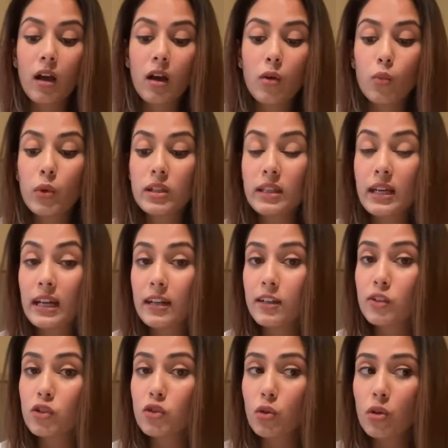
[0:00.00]
with Head
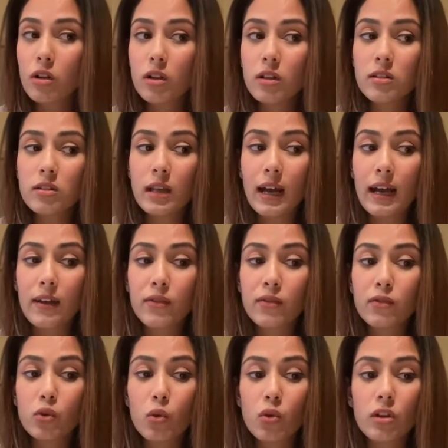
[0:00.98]
and Shoulders,
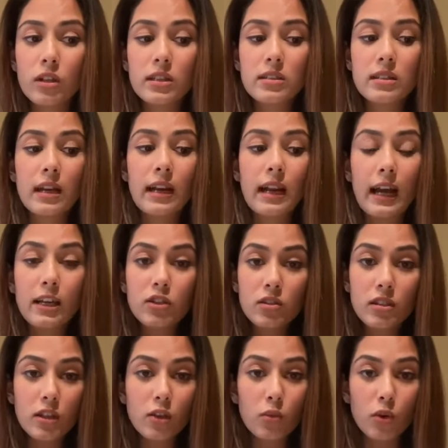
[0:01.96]
I've noticed that I
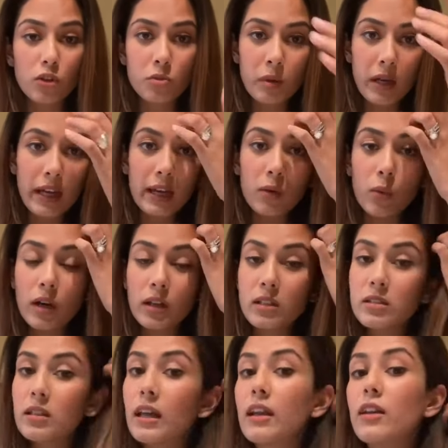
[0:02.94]
just need to wash my hair
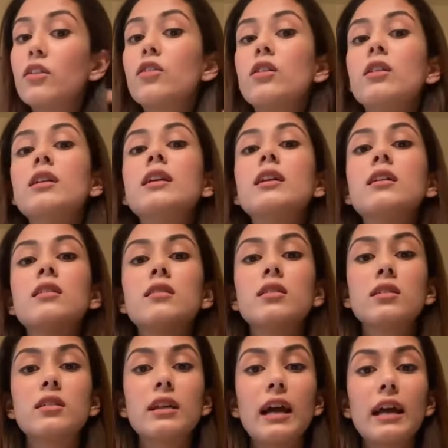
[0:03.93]
once, and really
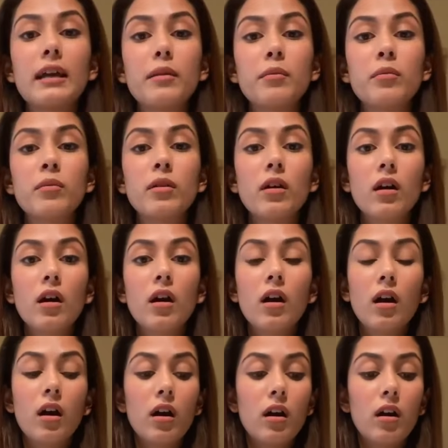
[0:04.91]
the time
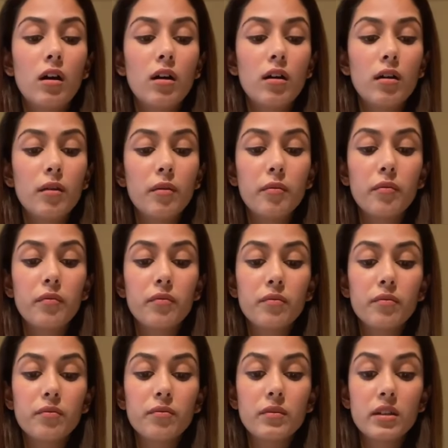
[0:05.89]

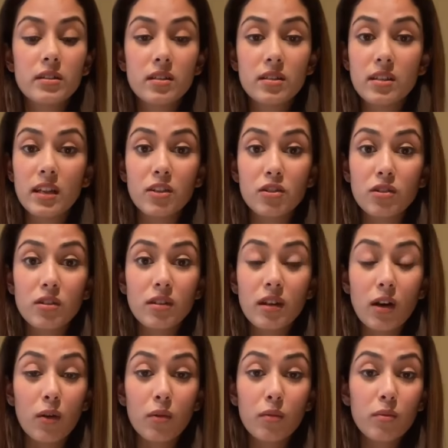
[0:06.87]
is essential
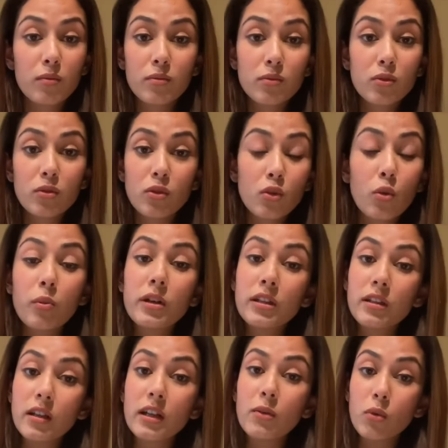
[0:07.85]
now.
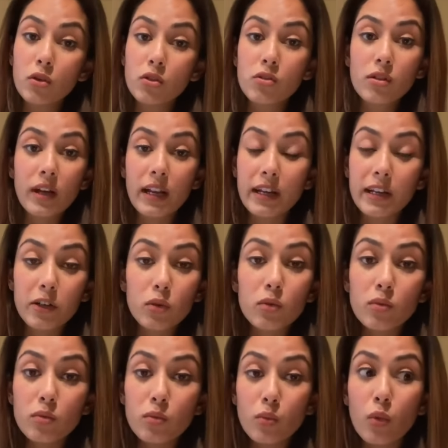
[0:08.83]
Nobody really wants to get
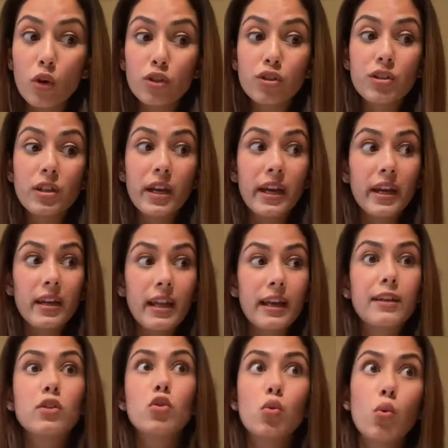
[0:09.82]
into wash their hair
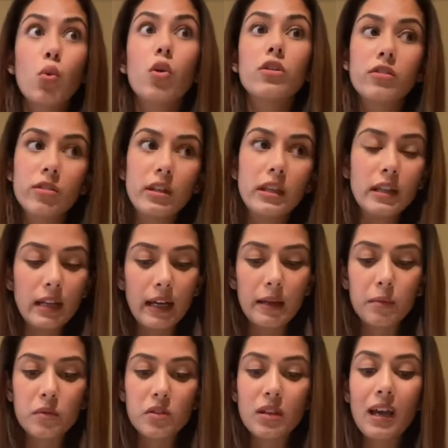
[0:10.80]
like 2 or 3
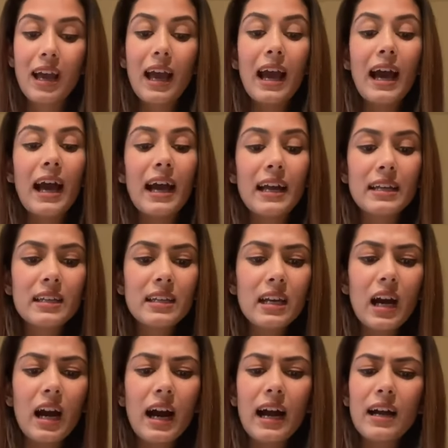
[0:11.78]
times. And
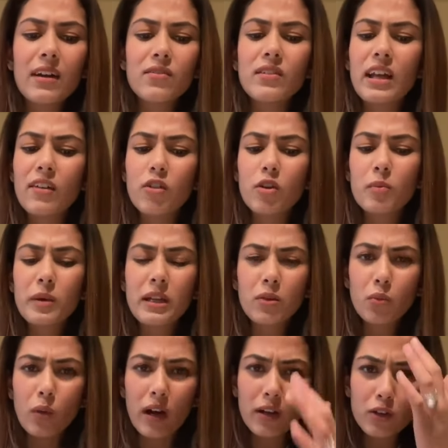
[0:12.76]
yeah, I have never
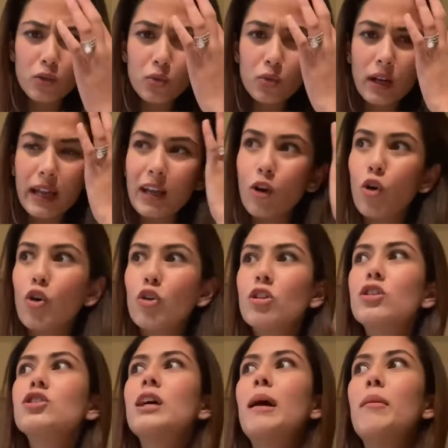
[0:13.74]
been one to like
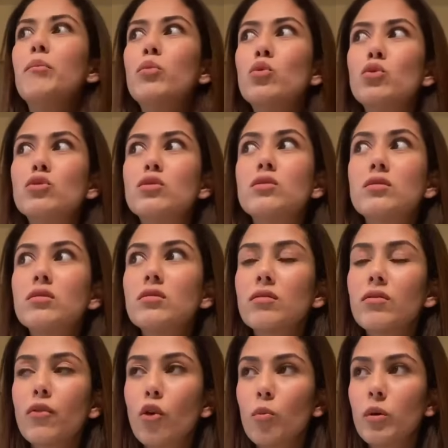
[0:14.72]
order shampoos
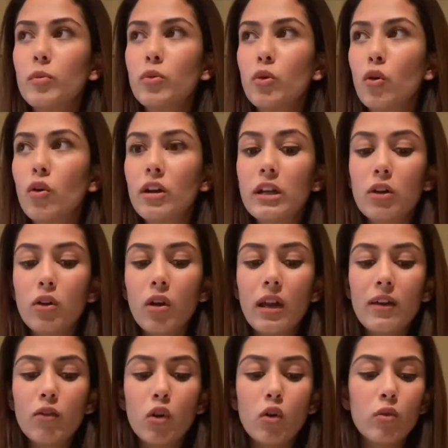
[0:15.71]
from abroad and all.
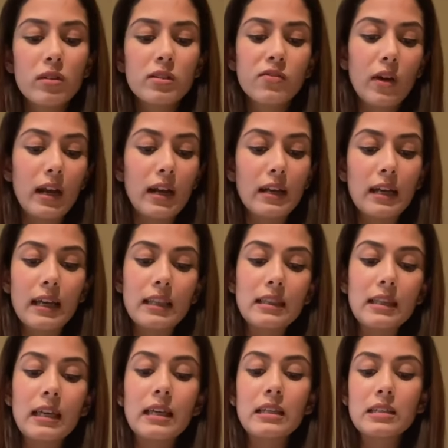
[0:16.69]
I've always felt
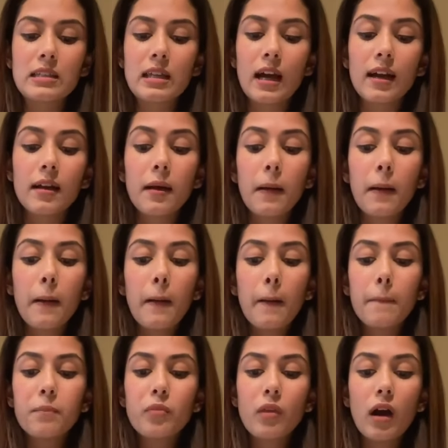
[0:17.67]
like things that
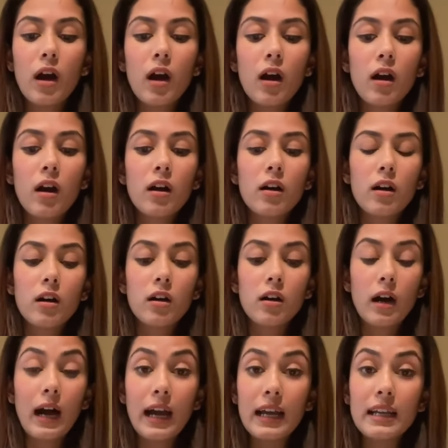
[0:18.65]
are
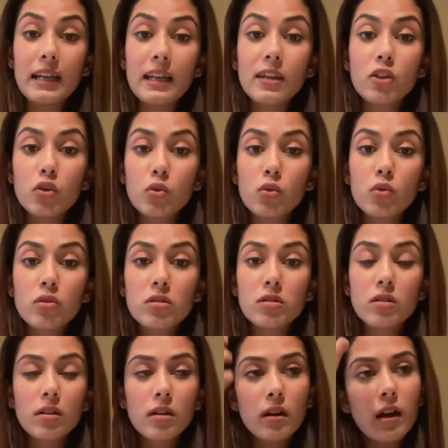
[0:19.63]
highly
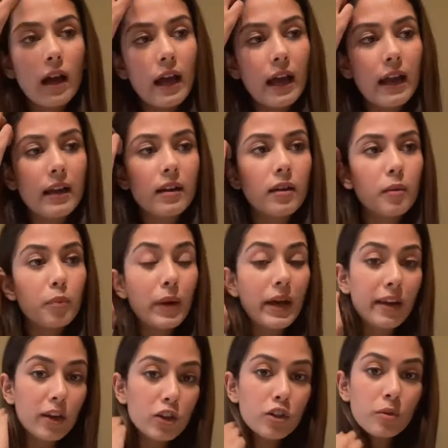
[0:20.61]
used and
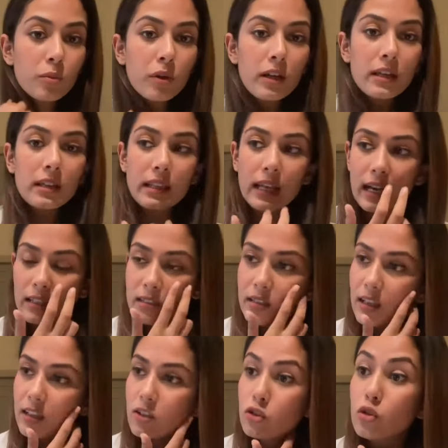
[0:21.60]
perishable in that
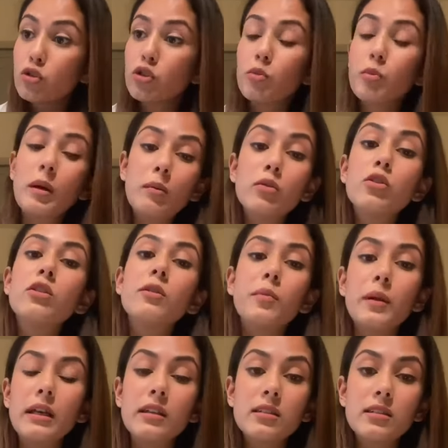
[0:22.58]
sense, you should be able to
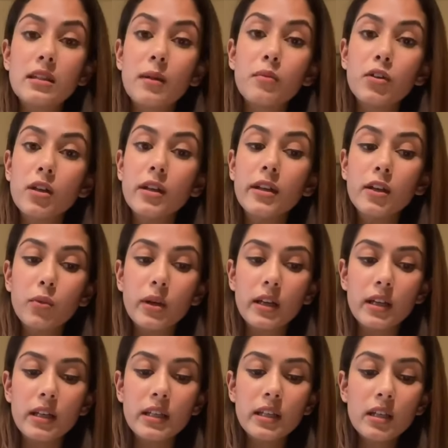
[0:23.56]
replace them really
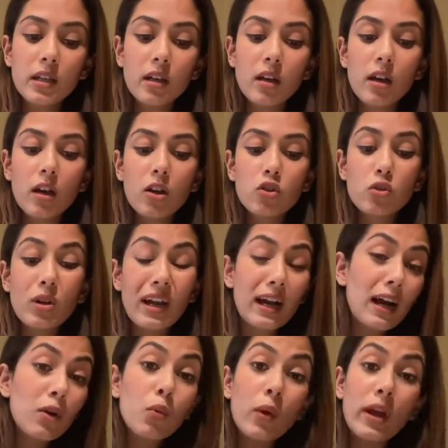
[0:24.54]
quickly. So I
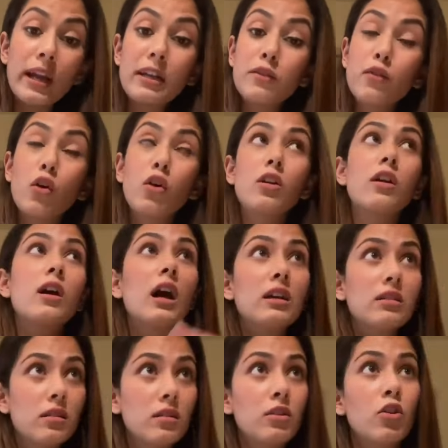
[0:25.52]
can't wait for a
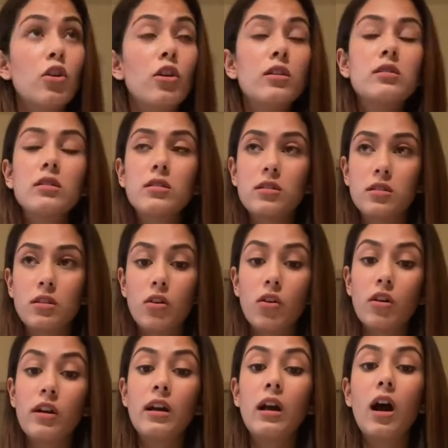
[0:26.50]
cousin or a sister
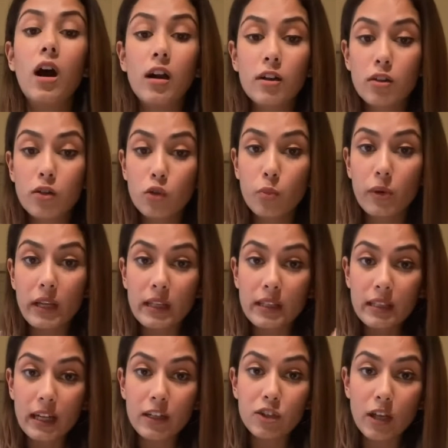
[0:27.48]
or an aunt to bring
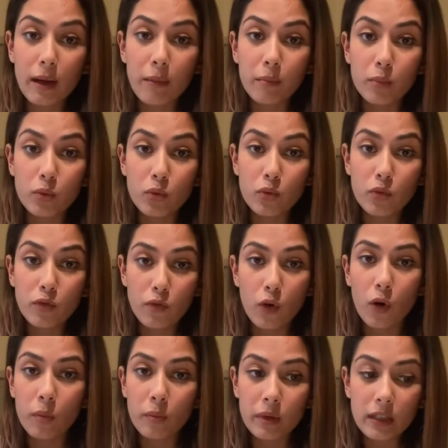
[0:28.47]
that shampoo
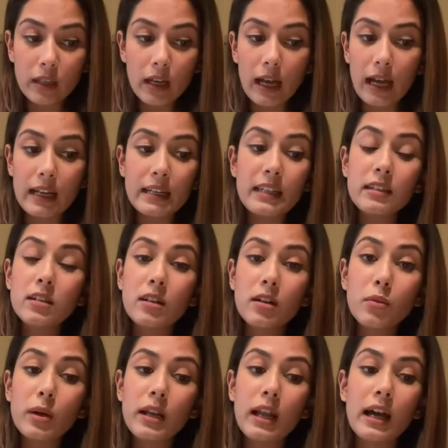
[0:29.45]
for me, and
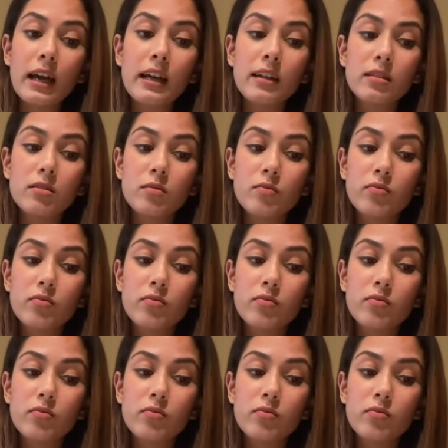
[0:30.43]
neither will I